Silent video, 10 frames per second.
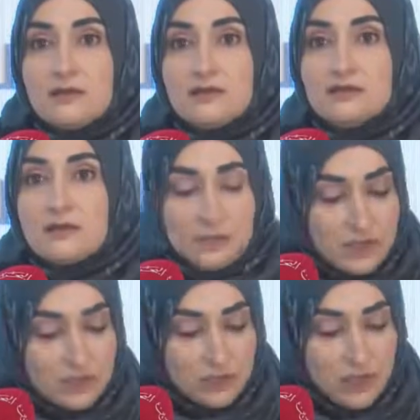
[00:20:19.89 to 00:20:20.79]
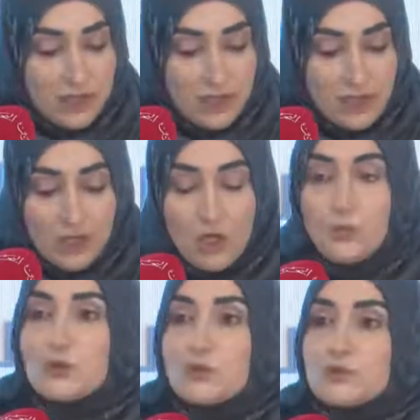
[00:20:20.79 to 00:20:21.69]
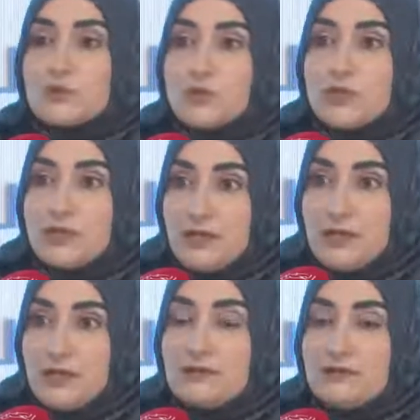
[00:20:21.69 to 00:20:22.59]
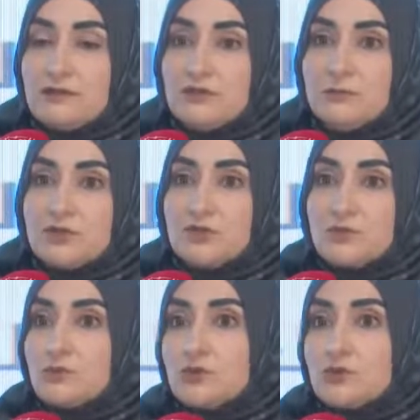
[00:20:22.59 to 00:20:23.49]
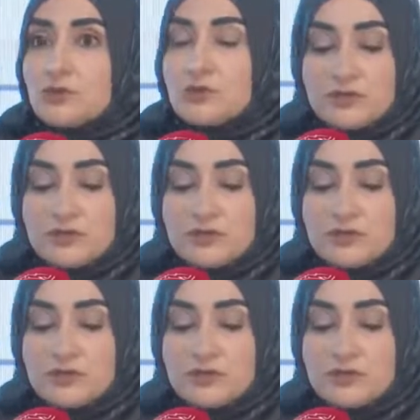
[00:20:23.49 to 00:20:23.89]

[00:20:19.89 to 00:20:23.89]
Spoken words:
collaborative, and eventually we're going to achieve